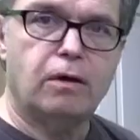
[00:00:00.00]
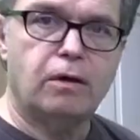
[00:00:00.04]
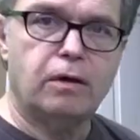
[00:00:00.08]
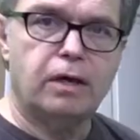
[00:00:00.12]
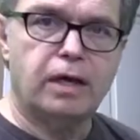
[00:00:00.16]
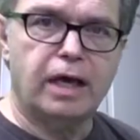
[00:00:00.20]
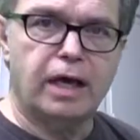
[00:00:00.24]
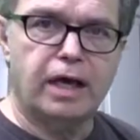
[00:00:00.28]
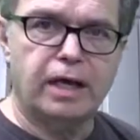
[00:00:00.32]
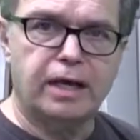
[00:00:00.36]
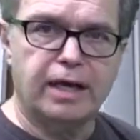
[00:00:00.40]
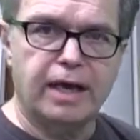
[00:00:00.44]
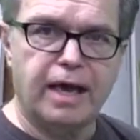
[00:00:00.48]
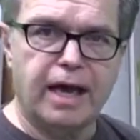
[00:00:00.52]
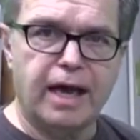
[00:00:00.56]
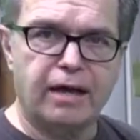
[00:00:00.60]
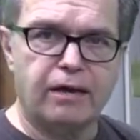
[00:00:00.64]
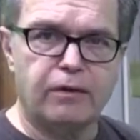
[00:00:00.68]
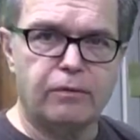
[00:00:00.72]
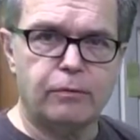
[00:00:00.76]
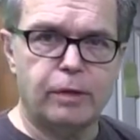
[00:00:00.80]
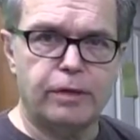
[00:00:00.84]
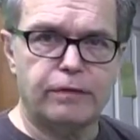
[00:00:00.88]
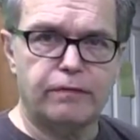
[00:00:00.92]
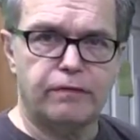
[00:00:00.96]
Okay, now
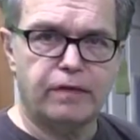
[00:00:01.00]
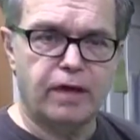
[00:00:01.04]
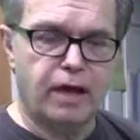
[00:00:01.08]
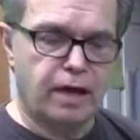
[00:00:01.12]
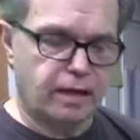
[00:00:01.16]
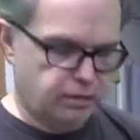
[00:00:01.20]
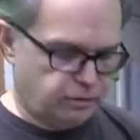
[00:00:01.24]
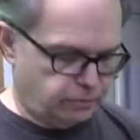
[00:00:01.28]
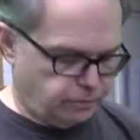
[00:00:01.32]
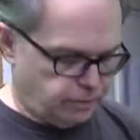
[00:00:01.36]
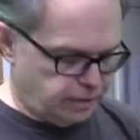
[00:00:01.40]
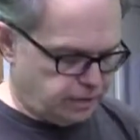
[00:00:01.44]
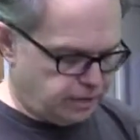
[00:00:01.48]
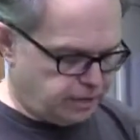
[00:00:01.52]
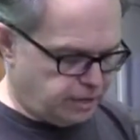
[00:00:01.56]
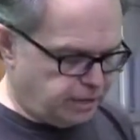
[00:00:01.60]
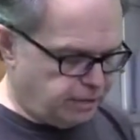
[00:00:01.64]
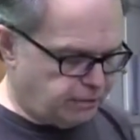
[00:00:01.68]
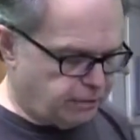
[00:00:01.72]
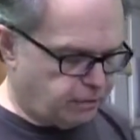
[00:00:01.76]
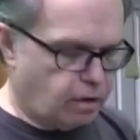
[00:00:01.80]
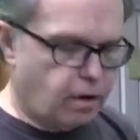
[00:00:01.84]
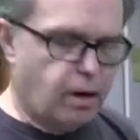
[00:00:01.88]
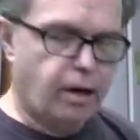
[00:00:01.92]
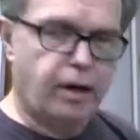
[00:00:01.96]
that we've got the
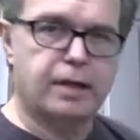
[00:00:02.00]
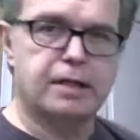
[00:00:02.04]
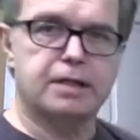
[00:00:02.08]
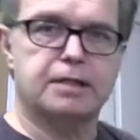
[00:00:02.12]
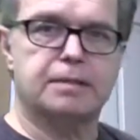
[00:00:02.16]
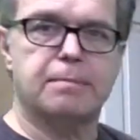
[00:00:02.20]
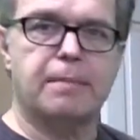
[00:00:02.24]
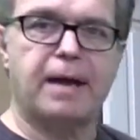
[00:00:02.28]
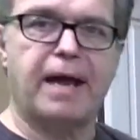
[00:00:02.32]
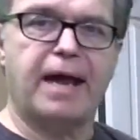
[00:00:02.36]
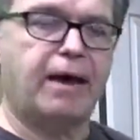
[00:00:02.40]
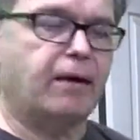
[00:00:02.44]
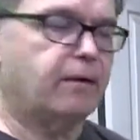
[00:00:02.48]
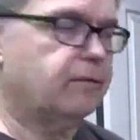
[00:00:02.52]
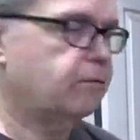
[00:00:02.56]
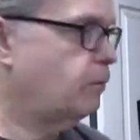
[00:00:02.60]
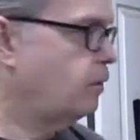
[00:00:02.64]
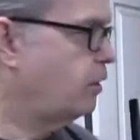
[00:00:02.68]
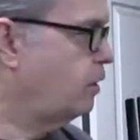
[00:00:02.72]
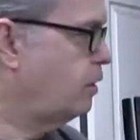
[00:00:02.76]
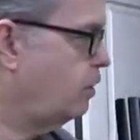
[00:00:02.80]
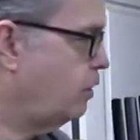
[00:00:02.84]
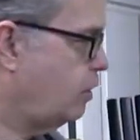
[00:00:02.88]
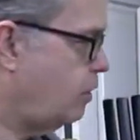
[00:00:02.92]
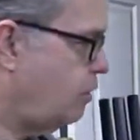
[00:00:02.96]
receiver on its mount,
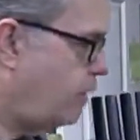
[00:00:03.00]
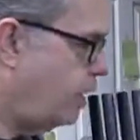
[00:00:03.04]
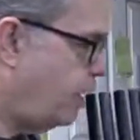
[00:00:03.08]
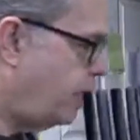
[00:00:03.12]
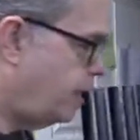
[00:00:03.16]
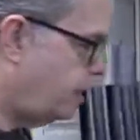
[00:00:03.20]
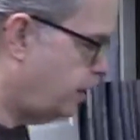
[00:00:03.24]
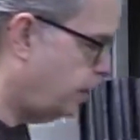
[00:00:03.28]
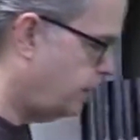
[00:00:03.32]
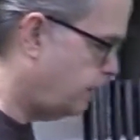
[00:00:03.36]
we're going to go ahead